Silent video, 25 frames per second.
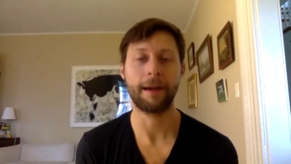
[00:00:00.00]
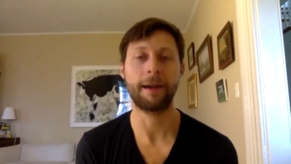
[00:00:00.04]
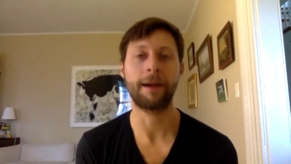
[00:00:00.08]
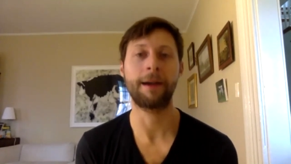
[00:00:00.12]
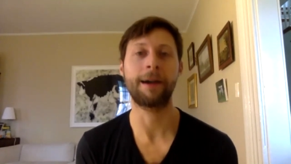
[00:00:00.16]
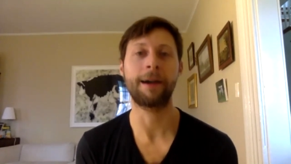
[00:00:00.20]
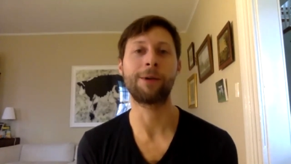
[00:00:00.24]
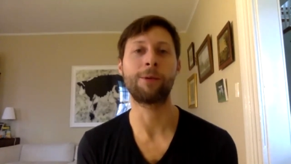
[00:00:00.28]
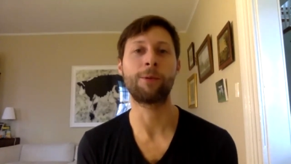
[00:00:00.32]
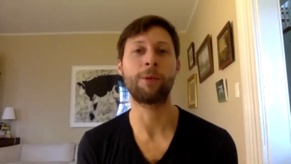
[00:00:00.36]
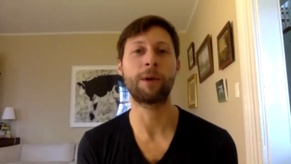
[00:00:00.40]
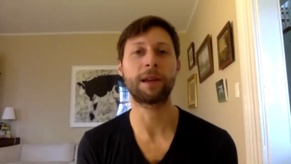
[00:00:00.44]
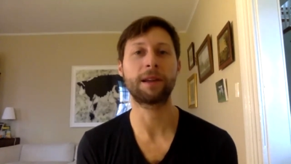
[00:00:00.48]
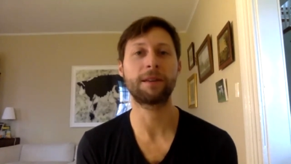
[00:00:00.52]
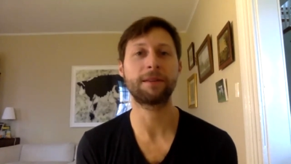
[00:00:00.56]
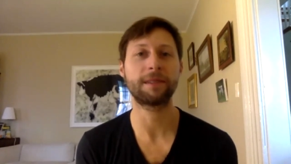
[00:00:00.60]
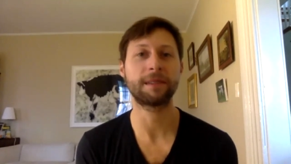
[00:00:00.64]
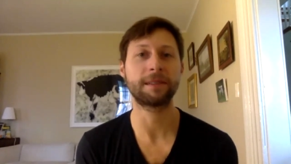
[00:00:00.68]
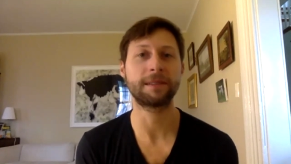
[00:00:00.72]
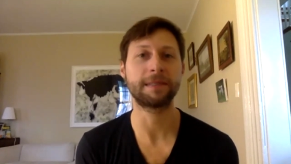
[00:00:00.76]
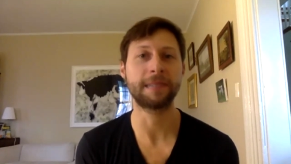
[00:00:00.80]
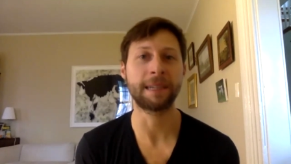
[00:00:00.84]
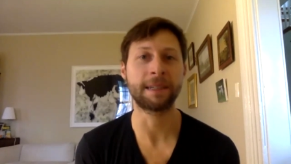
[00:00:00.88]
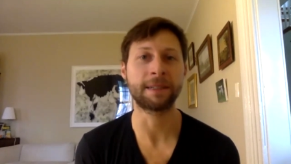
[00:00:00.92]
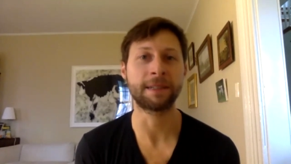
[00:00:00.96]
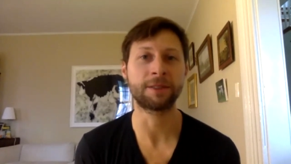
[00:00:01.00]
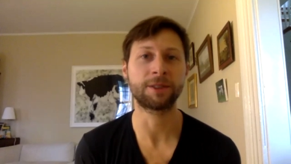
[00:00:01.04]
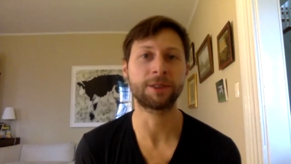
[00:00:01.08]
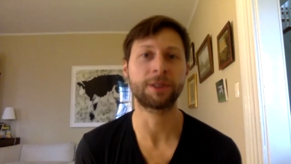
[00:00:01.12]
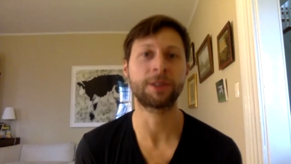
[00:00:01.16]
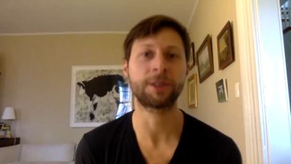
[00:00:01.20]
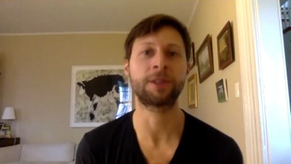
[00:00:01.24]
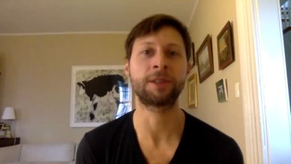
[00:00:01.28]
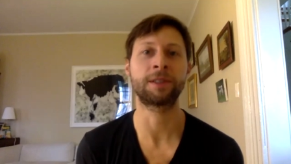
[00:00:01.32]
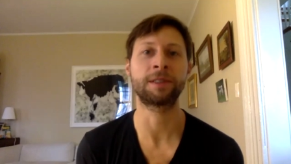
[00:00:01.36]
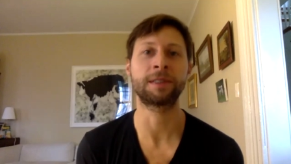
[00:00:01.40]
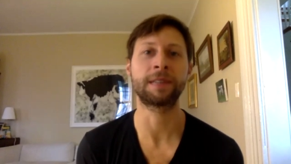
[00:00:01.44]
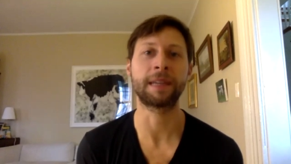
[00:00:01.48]
Uh, mm. One of the
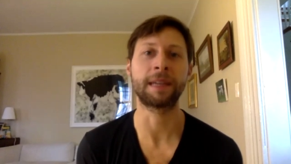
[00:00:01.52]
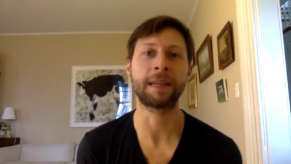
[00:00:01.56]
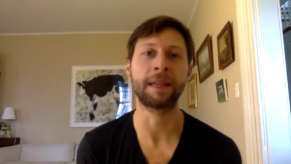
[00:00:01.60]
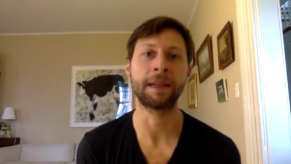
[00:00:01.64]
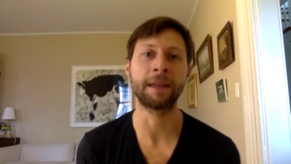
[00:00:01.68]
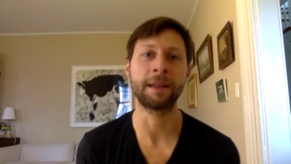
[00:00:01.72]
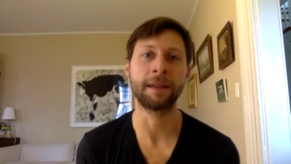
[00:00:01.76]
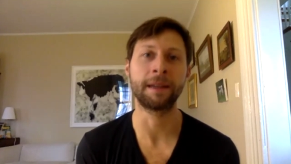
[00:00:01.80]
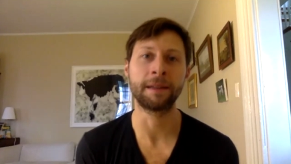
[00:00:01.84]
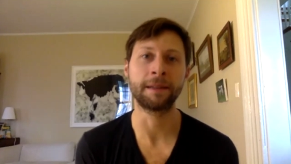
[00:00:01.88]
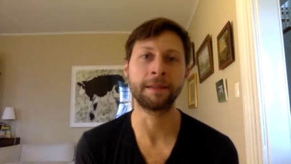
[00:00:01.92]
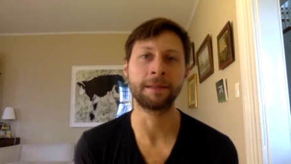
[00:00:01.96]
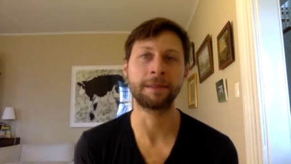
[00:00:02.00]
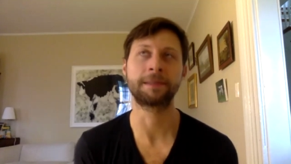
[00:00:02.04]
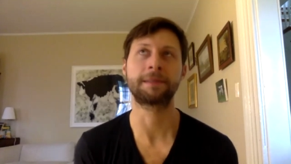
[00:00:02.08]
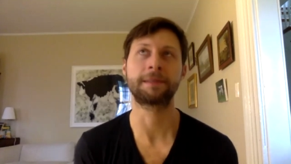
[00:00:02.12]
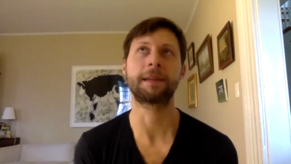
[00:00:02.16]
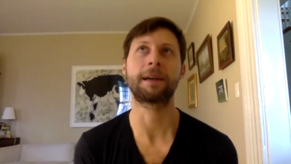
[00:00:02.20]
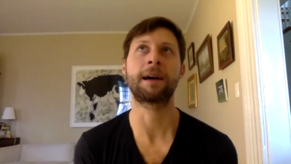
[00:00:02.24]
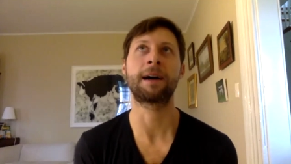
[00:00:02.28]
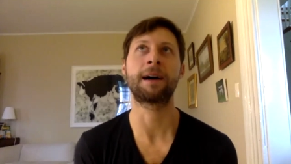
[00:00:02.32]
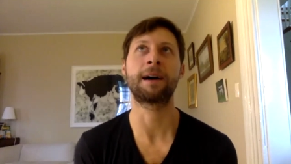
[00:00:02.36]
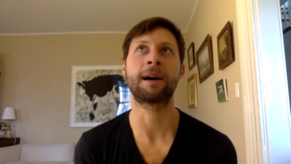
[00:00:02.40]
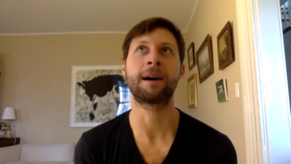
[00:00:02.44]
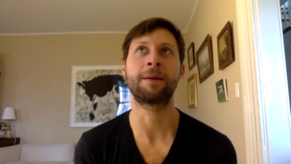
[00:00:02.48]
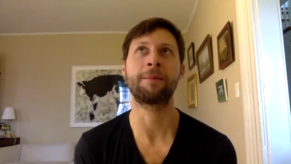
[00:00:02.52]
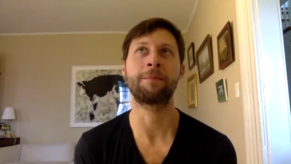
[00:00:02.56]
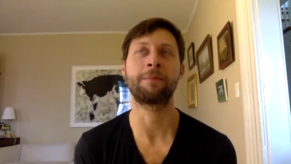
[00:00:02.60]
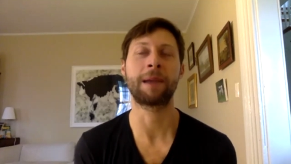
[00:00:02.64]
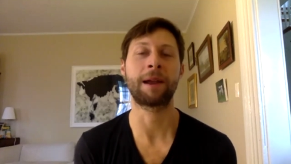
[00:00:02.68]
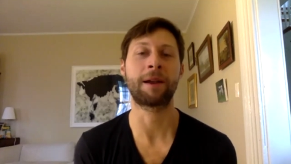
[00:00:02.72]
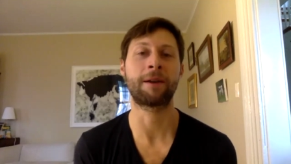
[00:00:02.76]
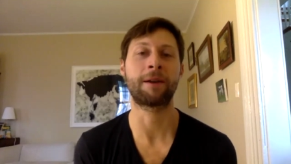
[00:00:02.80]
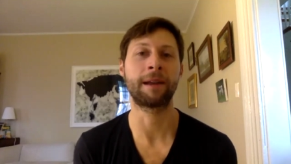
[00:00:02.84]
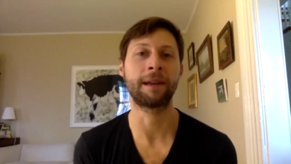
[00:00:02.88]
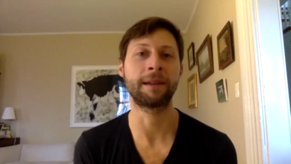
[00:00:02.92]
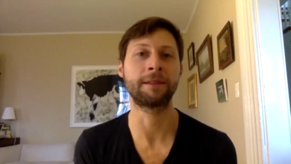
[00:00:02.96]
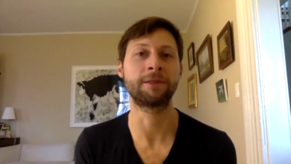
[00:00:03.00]
dancers is uh,
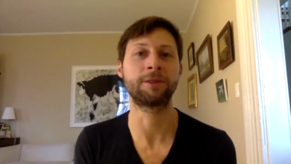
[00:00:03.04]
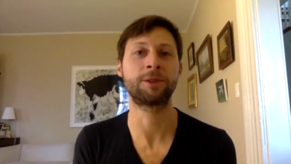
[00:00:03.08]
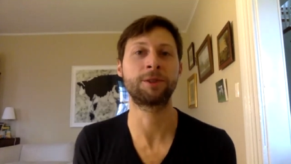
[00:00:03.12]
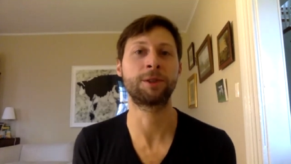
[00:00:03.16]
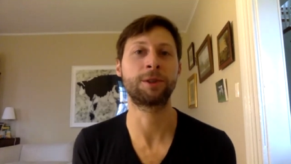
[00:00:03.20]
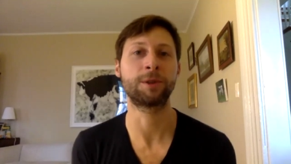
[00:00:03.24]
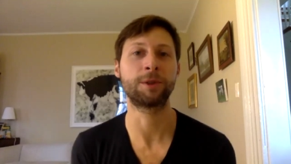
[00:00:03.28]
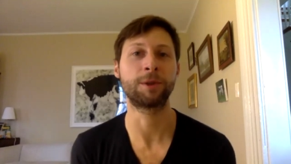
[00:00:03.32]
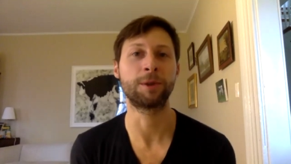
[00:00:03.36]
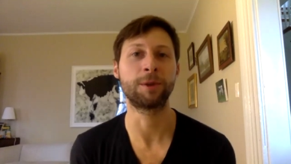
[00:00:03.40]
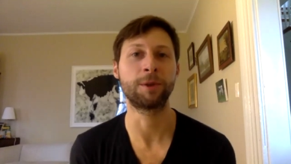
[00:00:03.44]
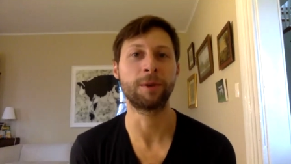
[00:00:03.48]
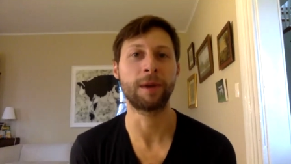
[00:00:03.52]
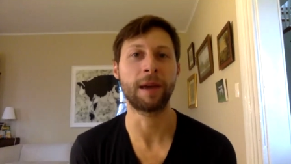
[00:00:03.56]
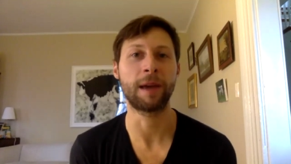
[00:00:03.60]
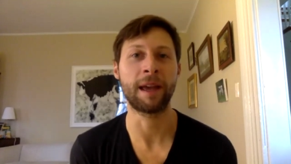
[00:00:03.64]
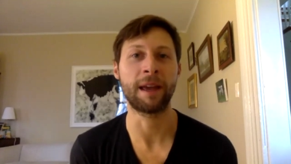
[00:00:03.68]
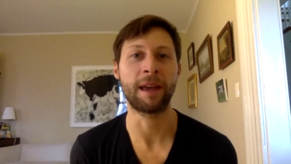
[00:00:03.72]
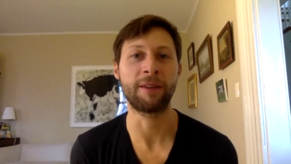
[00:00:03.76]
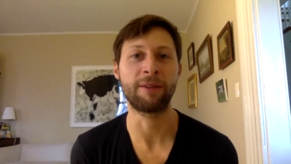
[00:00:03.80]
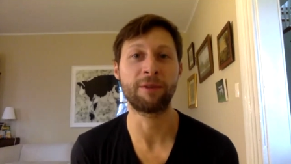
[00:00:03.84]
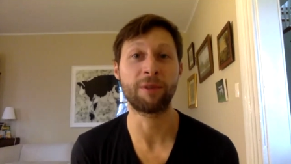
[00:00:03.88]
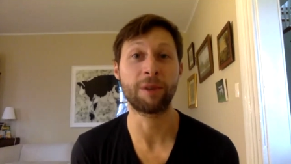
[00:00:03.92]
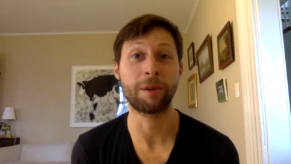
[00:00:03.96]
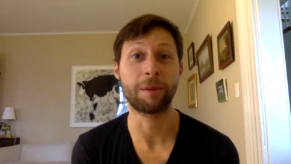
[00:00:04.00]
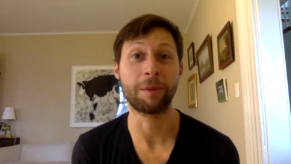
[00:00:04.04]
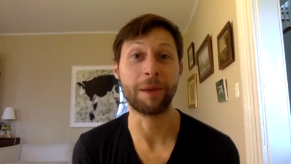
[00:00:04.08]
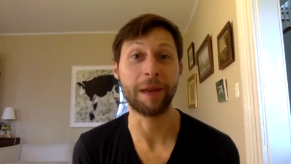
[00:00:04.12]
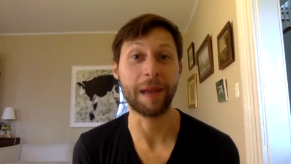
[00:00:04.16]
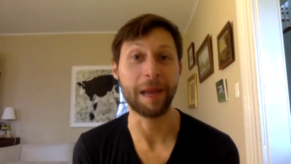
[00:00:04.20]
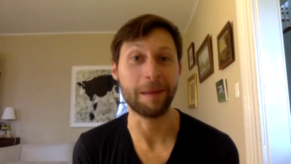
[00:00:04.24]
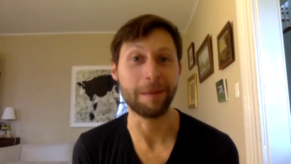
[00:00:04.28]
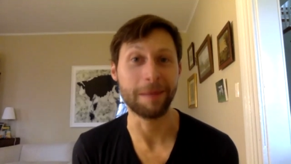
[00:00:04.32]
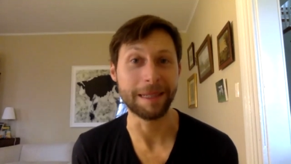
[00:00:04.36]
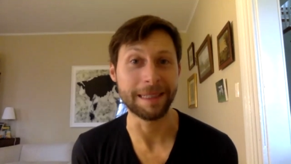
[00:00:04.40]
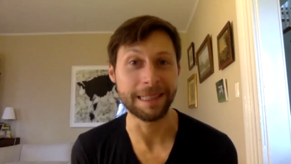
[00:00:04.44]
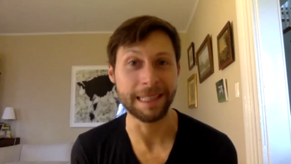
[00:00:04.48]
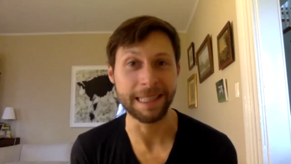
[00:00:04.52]
married to a former
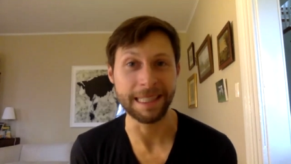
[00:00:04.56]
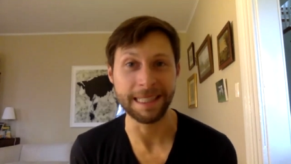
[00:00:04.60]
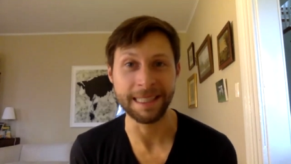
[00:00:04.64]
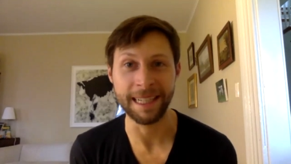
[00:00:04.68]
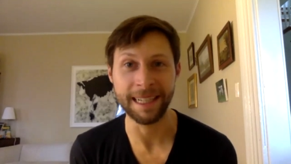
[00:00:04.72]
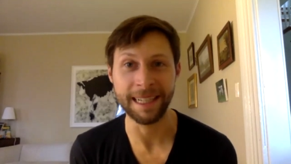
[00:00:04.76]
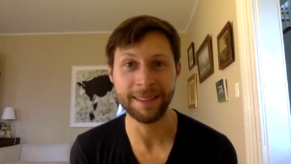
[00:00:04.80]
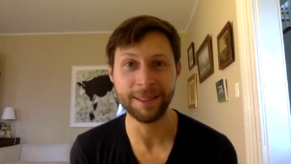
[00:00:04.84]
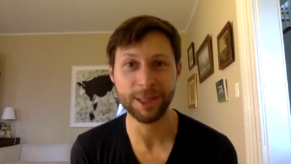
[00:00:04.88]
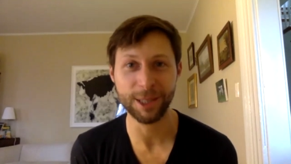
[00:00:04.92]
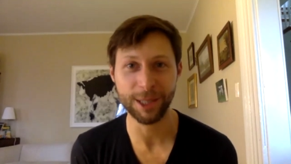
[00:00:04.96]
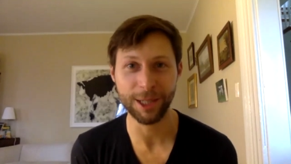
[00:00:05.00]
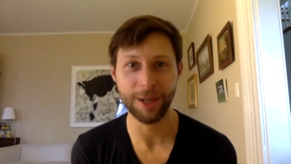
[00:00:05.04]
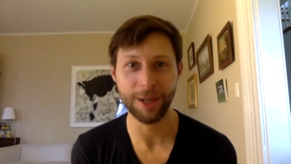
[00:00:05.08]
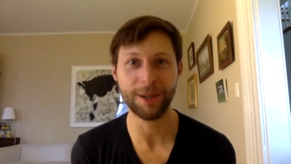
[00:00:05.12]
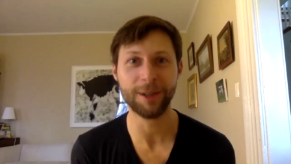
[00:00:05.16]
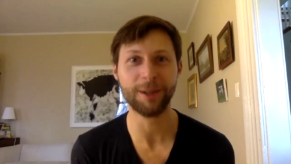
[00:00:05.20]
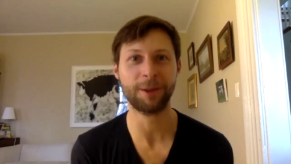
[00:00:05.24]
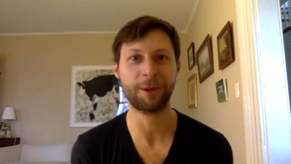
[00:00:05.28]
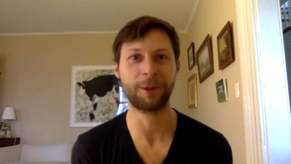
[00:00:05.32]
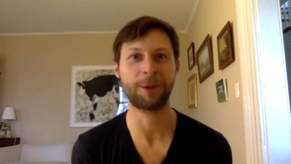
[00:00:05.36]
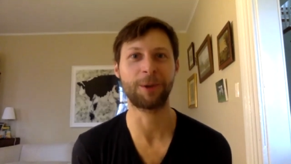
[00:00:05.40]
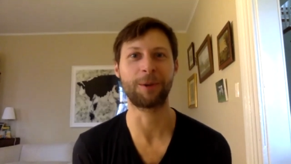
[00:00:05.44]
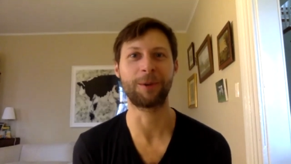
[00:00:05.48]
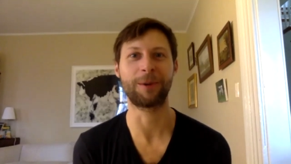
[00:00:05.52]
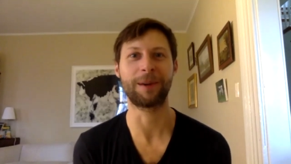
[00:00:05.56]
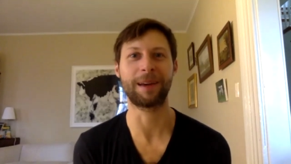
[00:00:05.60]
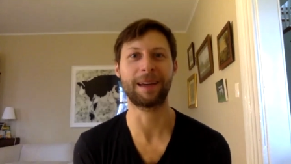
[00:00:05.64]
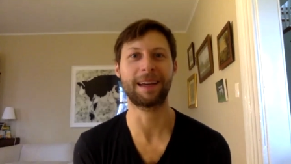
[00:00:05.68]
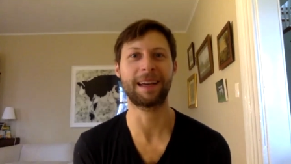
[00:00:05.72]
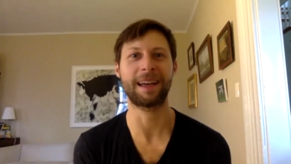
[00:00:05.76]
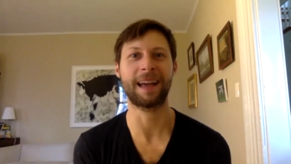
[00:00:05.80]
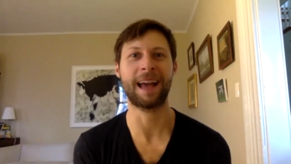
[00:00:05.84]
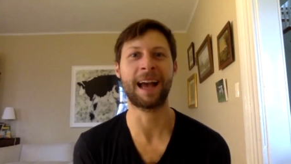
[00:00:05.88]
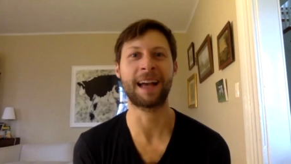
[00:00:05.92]
ABT dancer who mm.